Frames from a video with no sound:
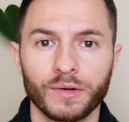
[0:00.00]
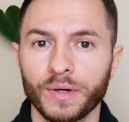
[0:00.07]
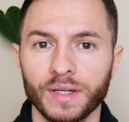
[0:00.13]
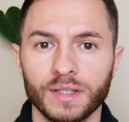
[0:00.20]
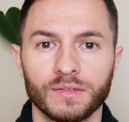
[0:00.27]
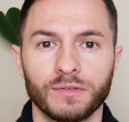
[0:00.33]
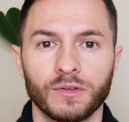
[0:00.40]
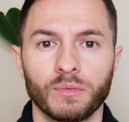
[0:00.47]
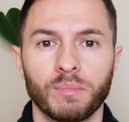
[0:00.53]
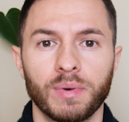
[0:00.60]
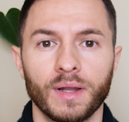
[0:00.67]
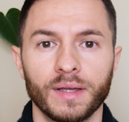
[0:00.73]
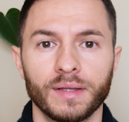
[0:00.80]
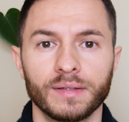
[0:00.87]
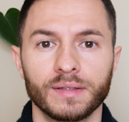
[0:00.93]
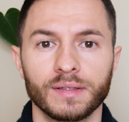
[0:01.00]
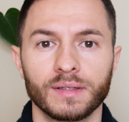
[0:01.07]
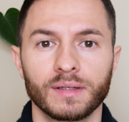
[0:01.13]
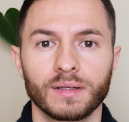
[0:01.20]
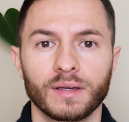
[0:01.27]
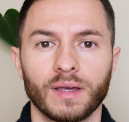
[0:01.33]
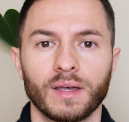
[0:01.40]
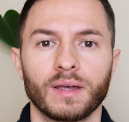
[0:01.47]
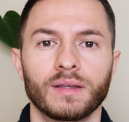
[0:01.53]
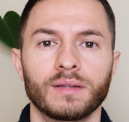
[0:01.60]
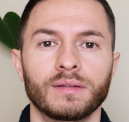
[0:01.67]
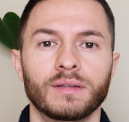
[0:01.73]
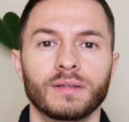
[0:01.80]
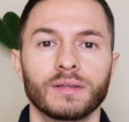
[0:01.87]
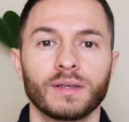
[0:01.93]
great for blending
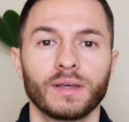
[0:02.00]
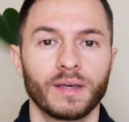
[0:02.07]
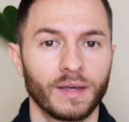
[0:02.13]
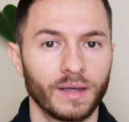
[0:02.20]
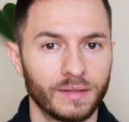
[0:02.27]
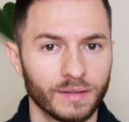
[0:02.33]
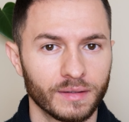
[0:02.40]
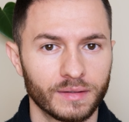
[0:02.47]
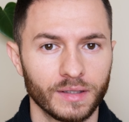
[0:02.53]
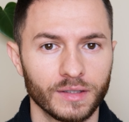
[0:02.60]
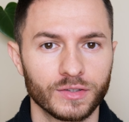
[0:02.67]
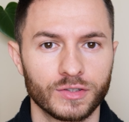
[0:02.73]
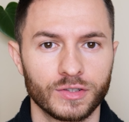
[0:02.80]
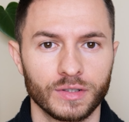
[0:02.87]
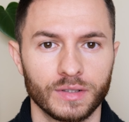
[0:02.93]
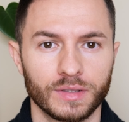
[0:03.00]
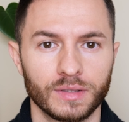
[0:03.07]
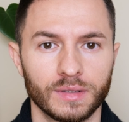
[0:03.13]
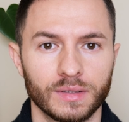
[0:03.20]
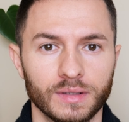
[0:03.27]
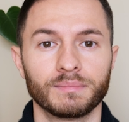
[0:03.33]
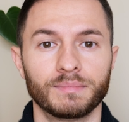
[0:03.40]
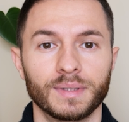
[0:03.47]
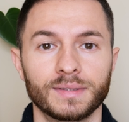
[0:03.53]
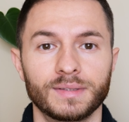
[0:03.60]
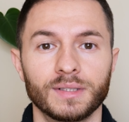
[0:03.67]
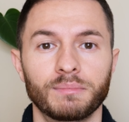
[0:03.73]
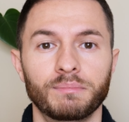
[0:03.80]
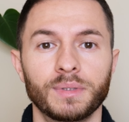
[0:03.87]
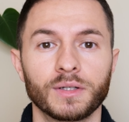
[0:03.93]
and adding texture, but
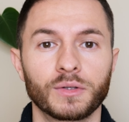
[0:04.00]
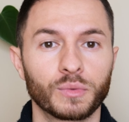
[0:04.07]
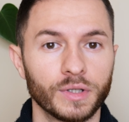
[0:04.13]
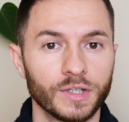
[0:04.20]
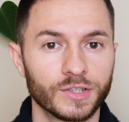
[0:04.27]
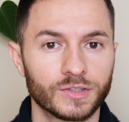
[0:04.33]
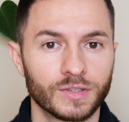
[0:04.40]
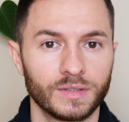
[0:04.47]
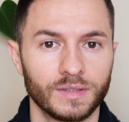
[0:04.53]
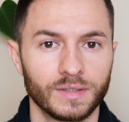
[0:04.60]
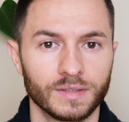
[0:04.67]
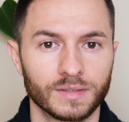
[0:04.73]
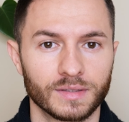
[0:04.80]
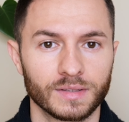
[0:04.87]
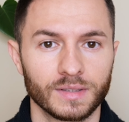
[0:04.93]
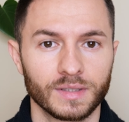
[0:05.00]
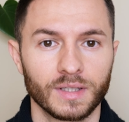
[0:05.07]
the big question is,